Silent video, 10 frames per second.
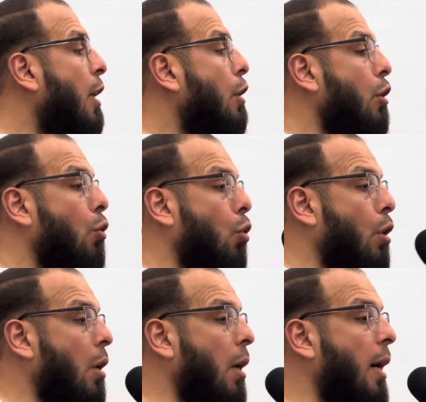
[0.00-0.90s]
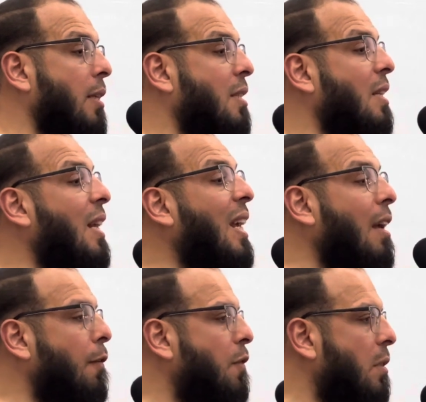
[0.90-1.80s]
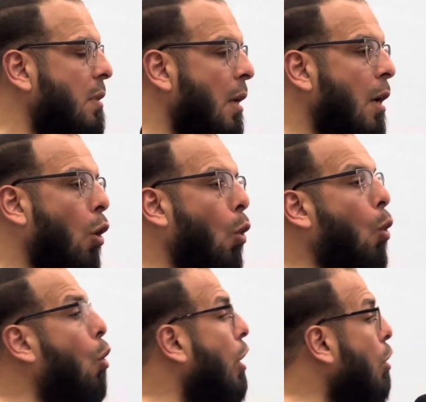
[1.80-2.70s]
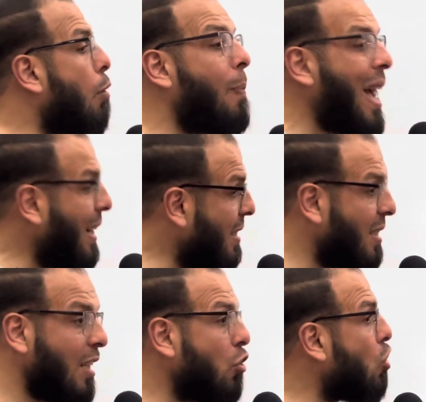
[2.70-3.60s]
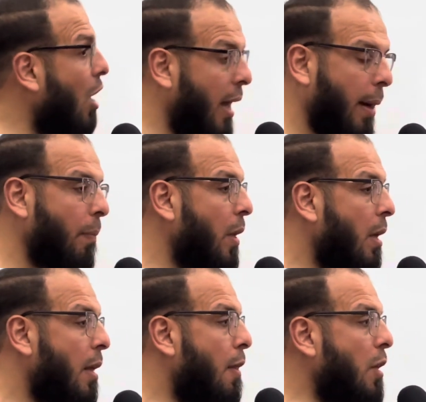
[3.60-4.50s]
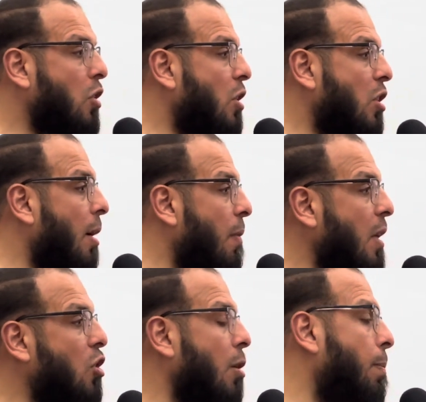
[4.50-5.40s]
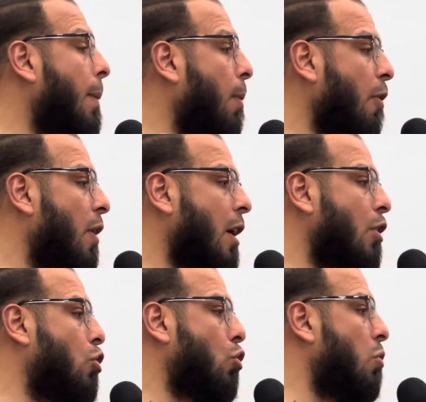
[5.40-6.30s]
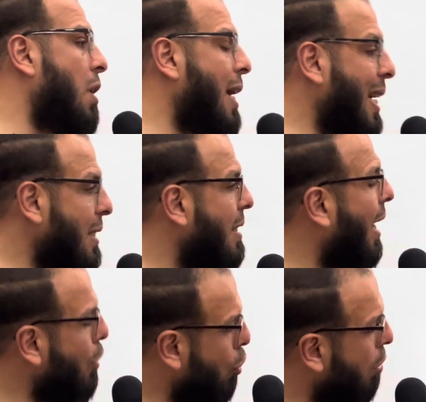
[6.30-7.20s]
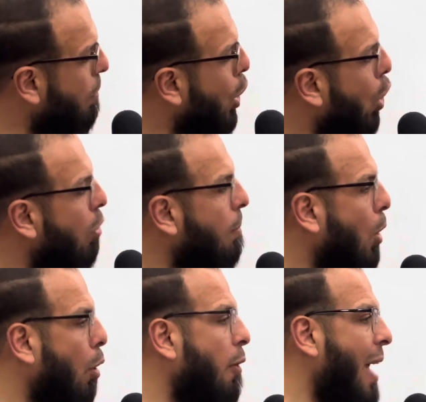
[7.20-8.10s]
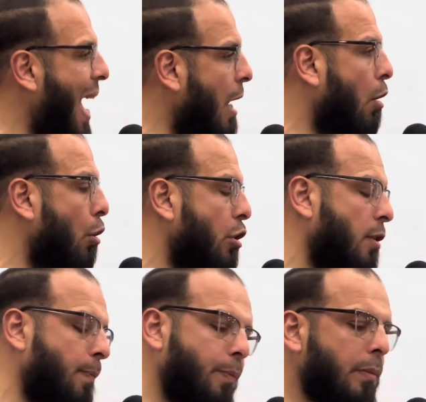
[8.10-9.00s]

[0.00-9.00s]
your sleeves or your pants in salah. This is something, some people think it's sunnah, yes, I shouldn't be going below the ankles.